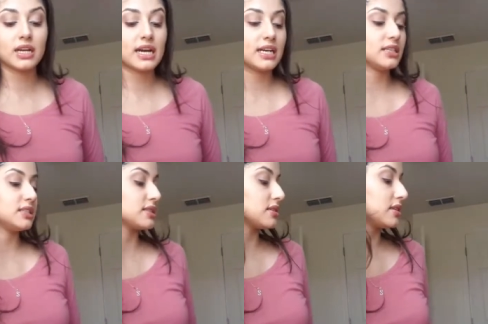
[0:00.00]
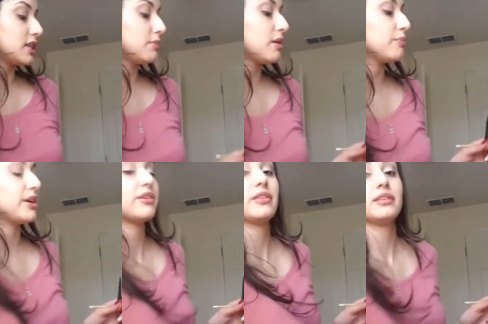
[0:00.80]
eye is gonna come out
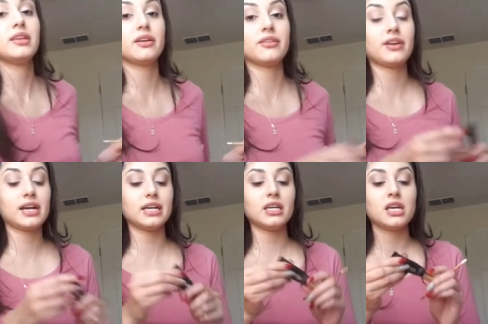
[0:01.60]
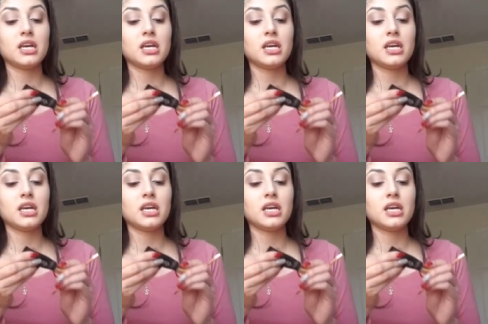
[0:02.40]
better than the other eye.